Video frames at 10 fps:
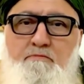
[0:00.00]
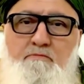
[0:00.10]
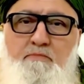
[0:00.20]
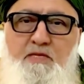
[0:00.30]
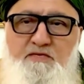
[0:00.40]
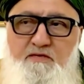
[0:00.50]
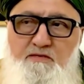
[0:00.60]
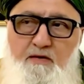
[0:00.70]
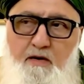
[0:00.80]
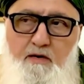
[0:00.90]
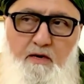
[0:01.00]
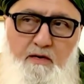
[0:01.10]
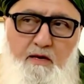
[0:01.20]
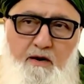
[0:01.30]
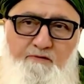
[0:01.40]
This is the
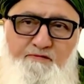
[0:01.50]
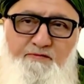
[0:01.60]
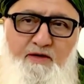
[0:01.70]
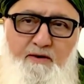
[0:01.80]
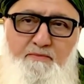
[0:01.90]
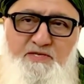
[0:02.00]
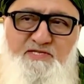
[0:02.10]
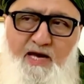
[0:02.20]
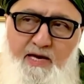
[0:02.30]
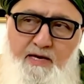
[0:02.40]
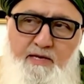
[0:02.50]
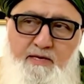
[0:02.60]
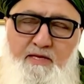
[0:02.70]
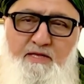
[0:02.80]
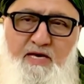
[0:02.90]
aqeedah of the Messiah
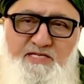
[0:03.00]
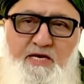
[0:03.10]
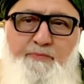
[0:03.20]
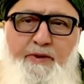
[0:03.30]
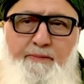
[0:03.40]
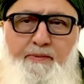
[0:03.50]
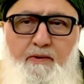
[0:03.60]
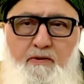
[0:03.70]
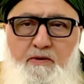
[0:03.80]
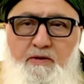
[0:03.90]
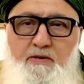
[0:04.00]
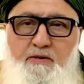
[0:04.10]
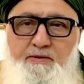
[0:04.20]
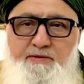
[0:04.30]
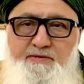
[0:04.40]
and the Dajjal people,
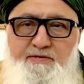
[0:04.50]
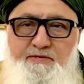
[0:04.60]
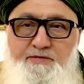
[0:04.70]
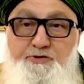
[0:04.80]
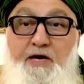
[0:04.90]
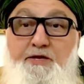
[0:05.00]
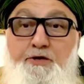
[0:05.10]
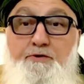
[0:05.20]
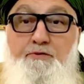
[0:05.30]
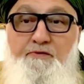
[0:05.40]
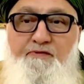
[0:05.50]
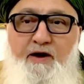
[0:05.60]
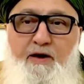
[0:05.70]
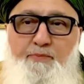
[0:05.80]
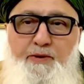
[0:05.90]
to try to
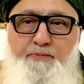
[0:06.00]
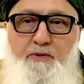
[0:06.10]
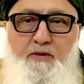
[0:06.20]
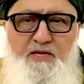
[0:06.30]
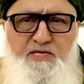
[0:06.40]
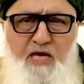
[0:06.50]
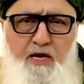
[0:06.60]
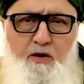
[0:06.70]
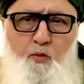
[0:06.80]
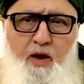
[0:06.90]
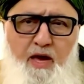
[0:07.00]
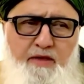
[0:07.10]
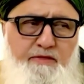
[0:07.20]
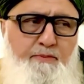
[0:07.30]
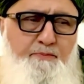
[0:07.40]
unify people and take away
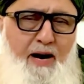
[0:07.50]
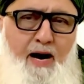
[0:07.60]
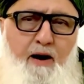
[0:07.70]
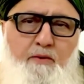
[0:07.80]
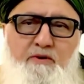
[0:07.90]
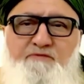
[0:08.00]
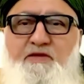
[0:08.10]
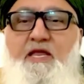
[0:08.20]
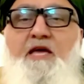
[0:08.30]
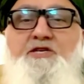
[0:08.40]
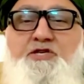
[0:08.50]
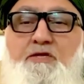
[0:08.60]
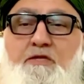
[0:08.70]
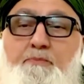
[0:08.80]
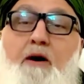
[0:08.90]
the power of the
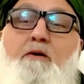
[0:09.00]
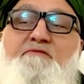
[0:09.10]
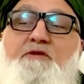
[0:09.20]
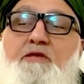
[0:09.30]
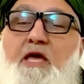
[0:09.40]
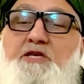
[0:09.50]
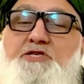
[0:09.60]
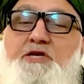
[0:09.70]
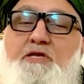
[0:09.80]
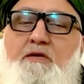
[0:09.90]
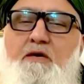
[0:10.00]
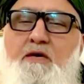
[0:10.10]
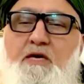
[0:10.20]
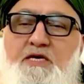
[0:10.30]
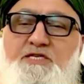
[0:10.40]
nation. The power of the nation
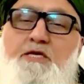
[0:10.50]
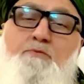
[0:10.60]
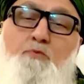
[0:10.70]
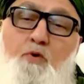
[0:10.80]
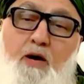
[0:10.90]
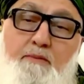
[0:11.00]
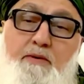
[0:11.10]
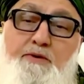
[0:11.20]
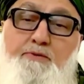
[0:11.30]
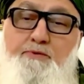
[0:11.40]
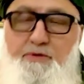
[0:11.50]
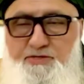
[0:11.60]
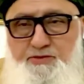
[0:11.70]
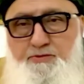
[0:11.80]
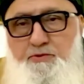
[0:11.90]
is in Muhammadun
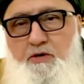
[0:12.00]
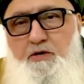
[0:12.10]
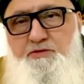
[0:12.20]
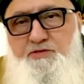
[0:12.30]
Rasulullah.